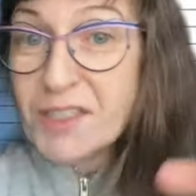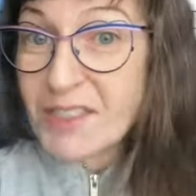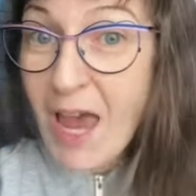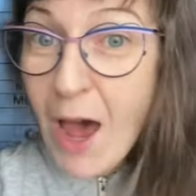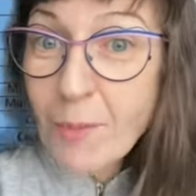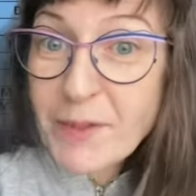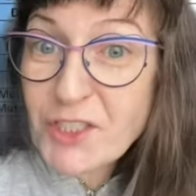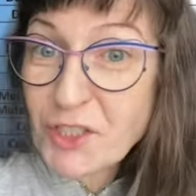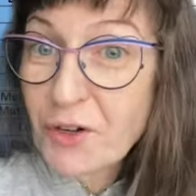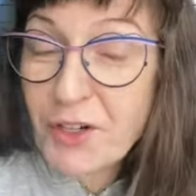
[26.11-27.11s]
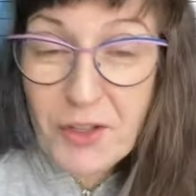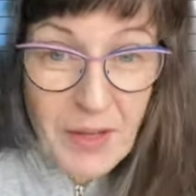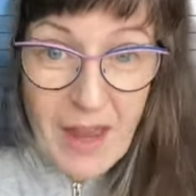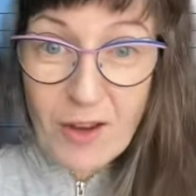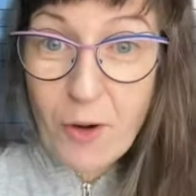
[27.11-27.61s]
To help ensure you
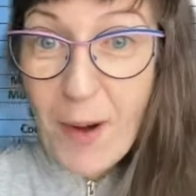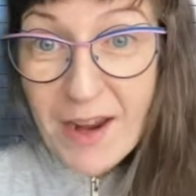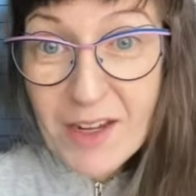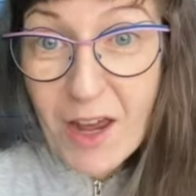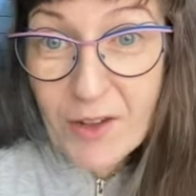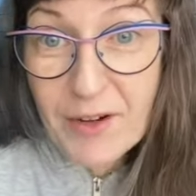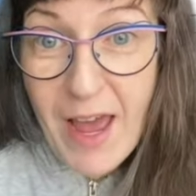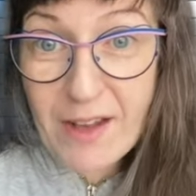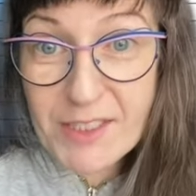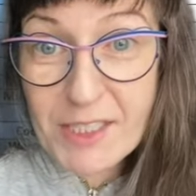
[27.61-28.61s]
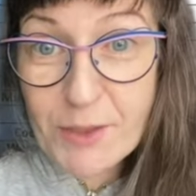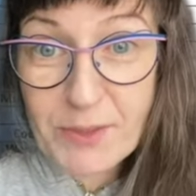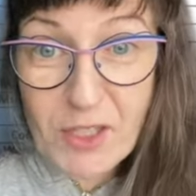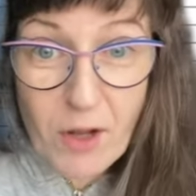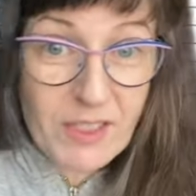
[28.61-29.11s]
get correct color analysis
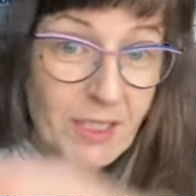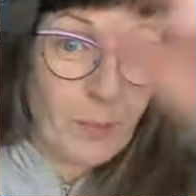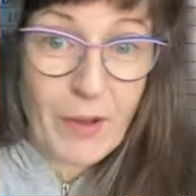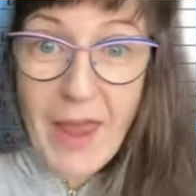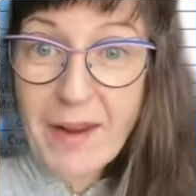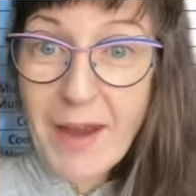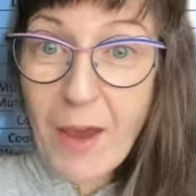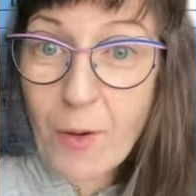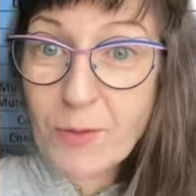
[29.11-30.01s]
results to plan out